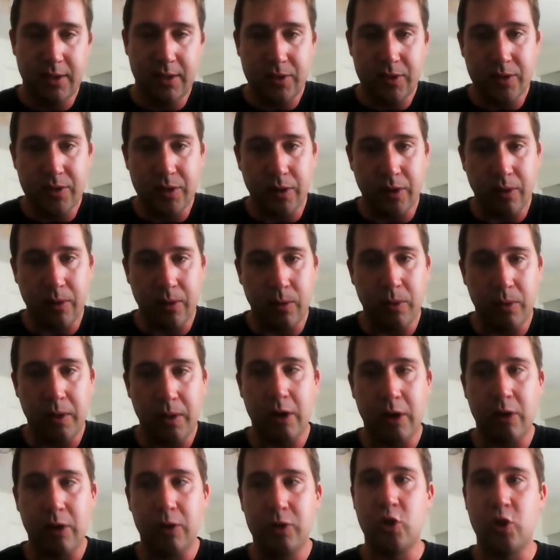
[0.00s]
So
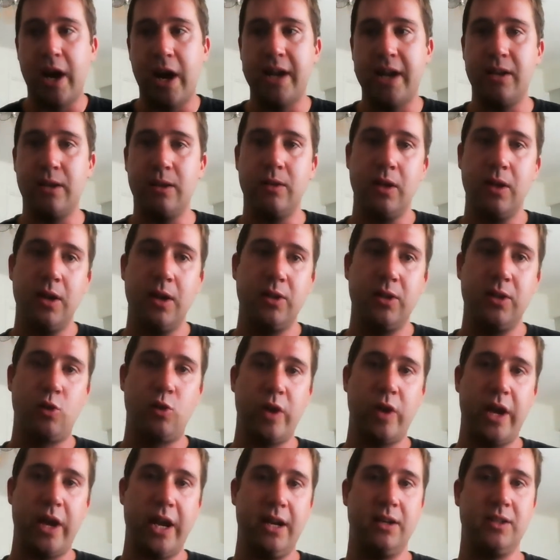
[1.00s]
they're trying to
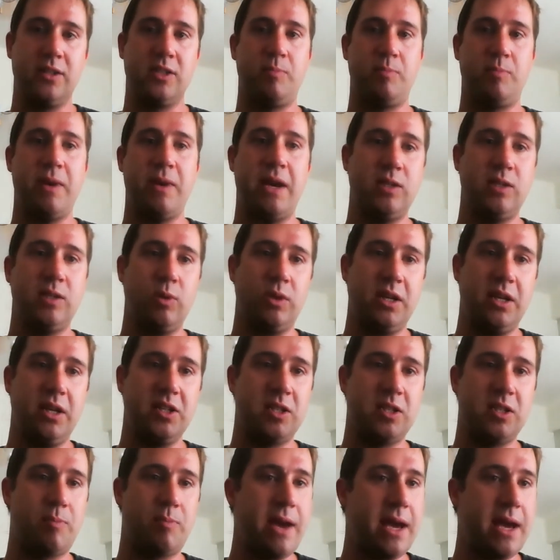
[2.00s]
create a space within
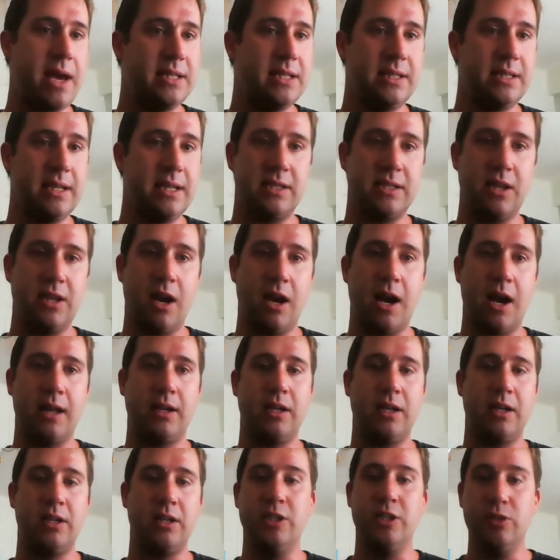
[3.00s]
a space that's
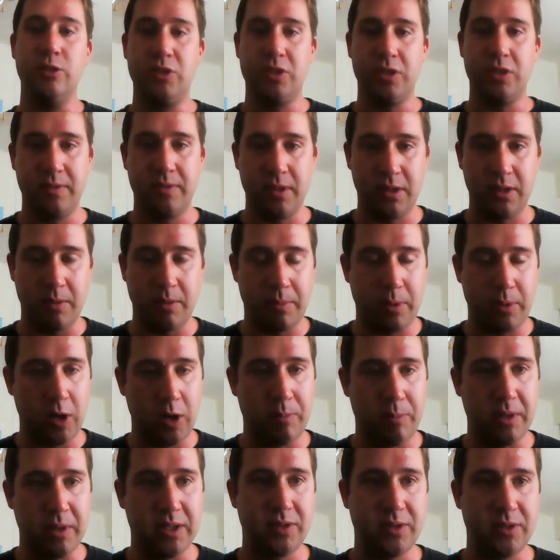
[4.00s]
not conducive to the
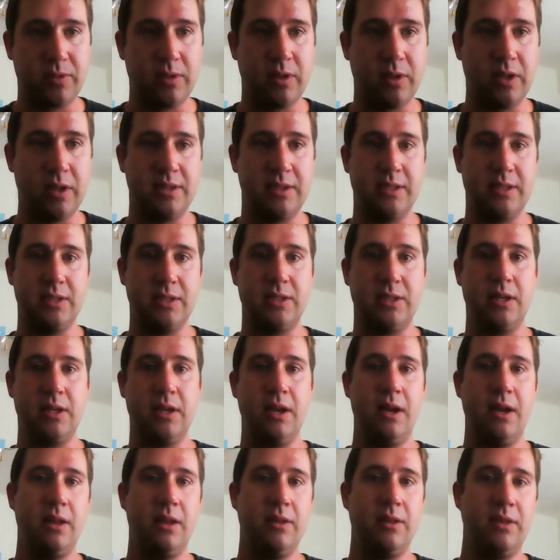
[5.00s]
purpose. For instance,
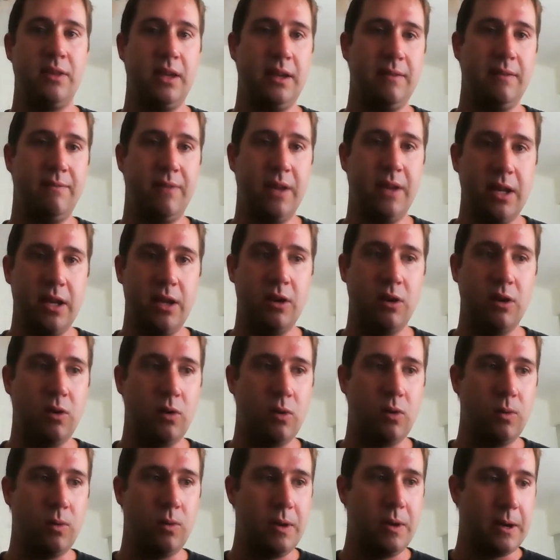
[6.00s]
the
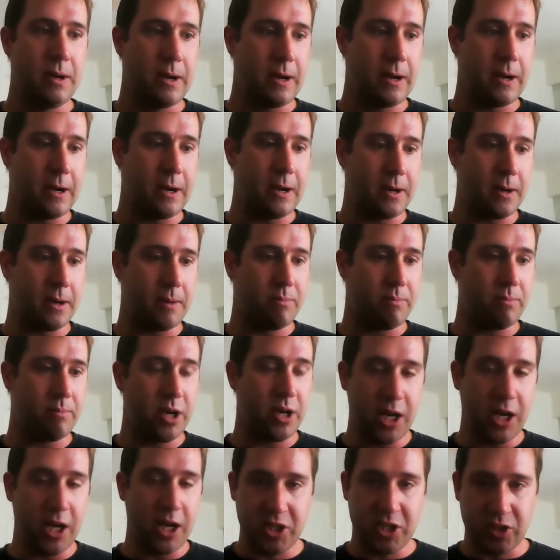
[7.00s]
video
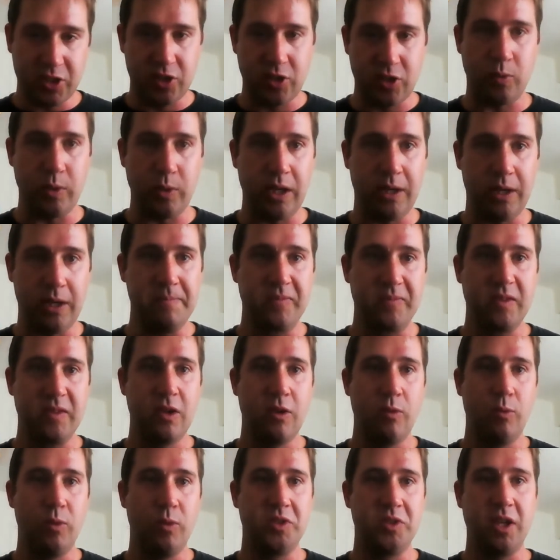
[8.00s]
production suite
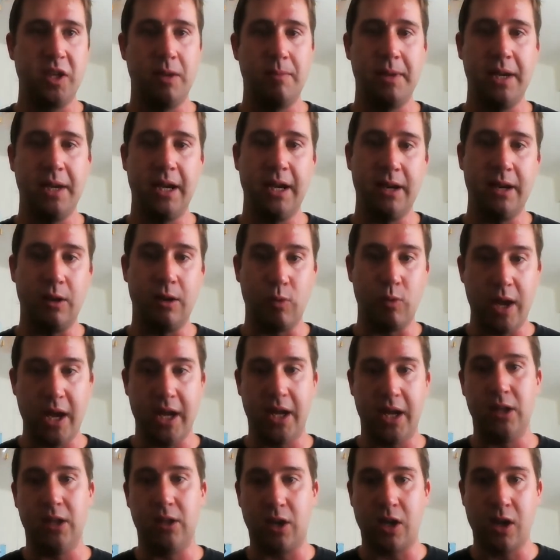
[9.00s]
was going to be in a
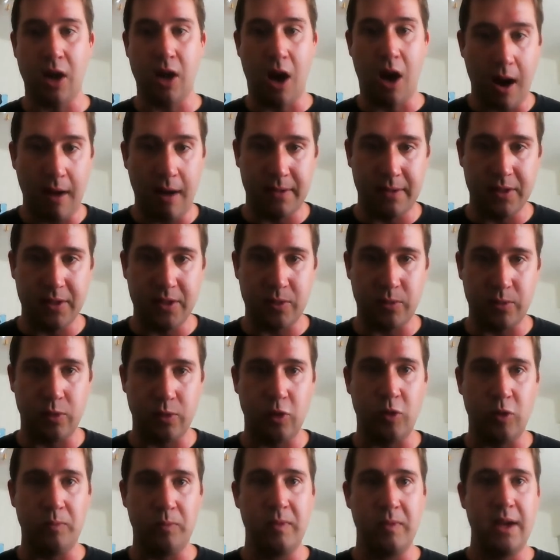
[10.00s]
regular office
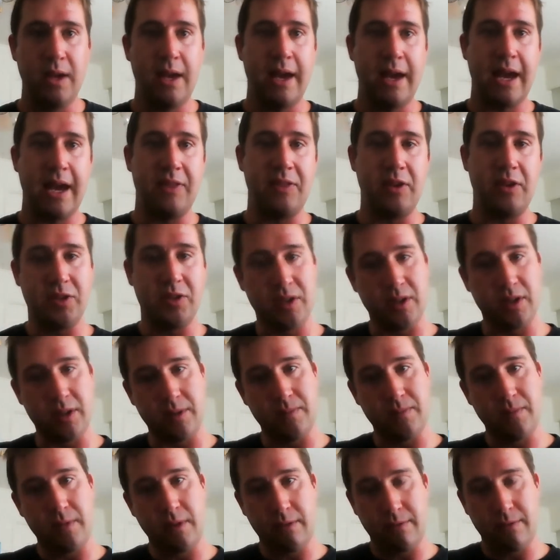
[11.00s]
room, and there's
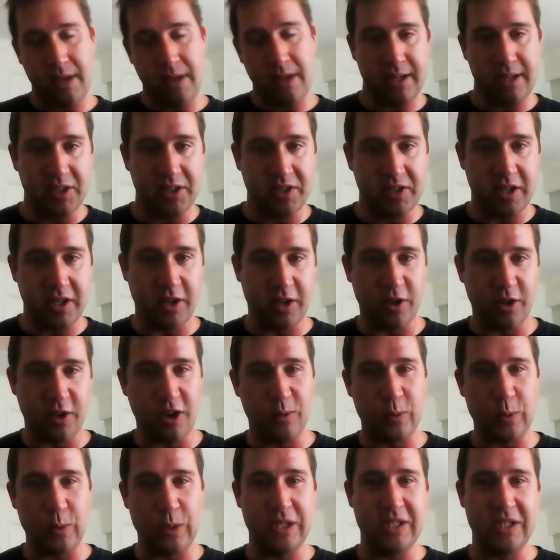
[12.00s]
a fitness center
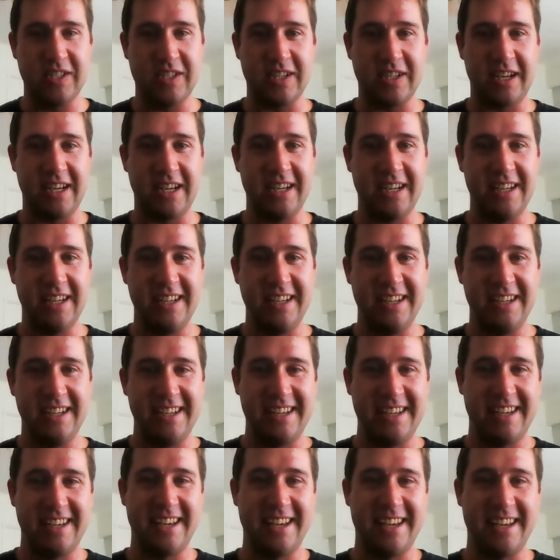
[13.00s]
on one side,
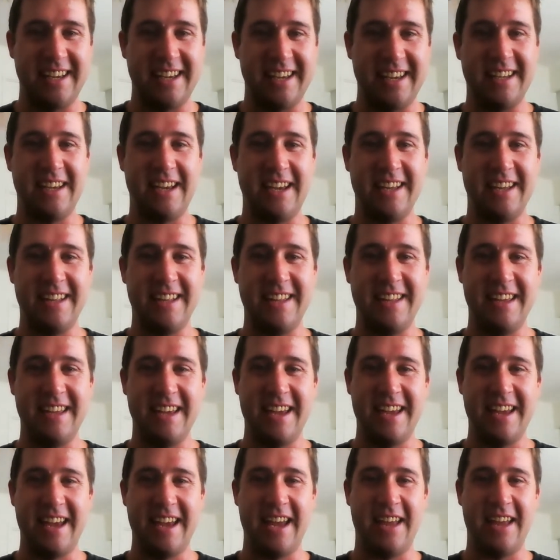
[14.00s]
and
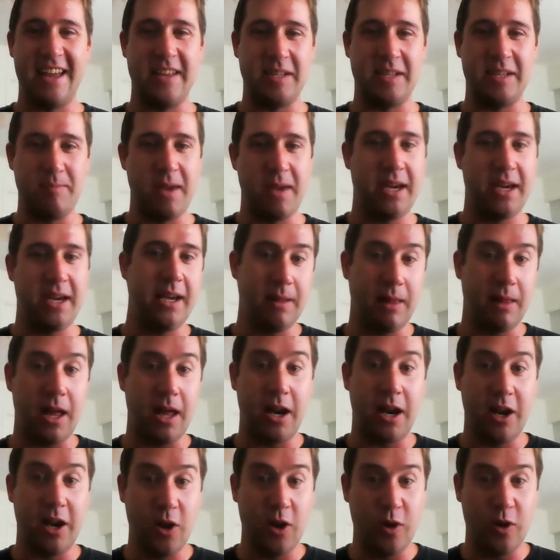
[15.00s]
it's making a
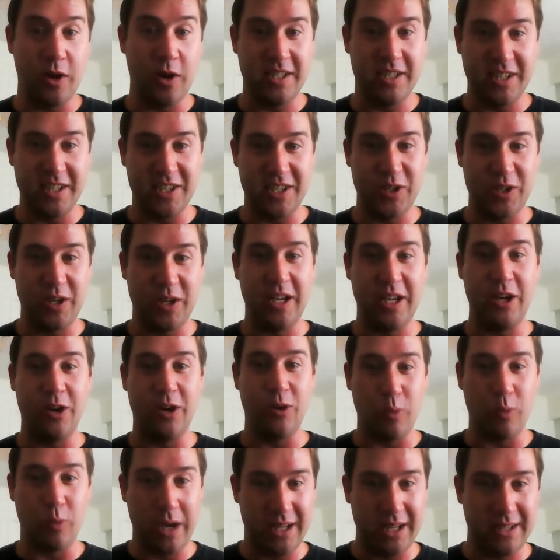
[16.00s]
lot of noise because you can
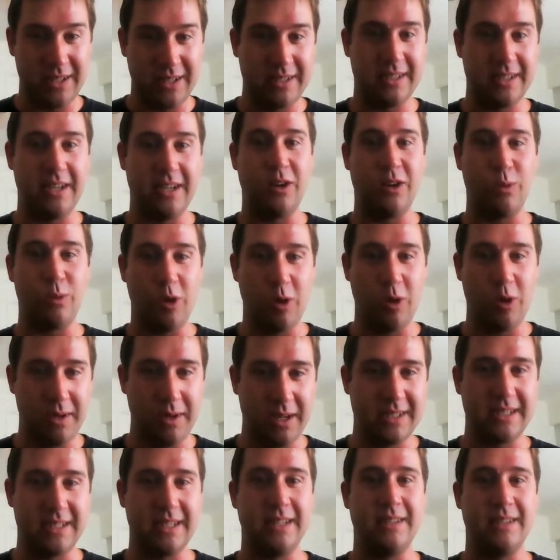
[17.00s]
hear weights and
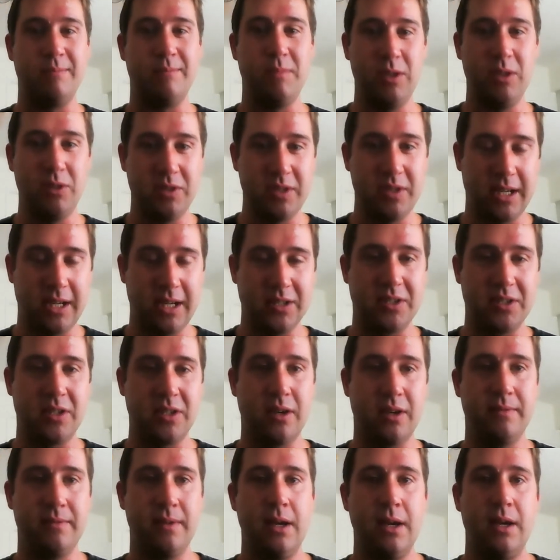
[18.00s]
aerobics and music and
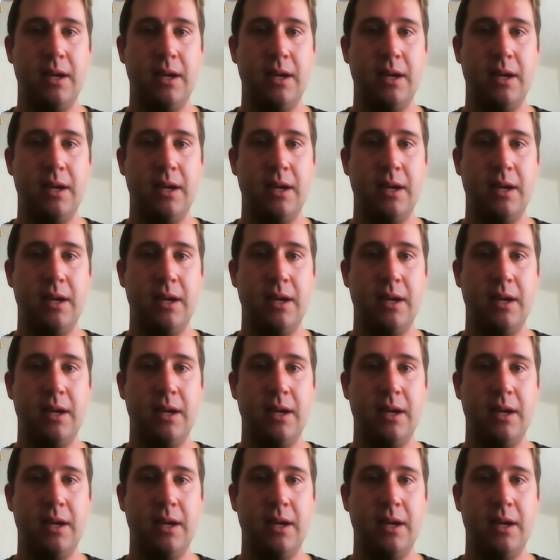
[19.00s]
stuff.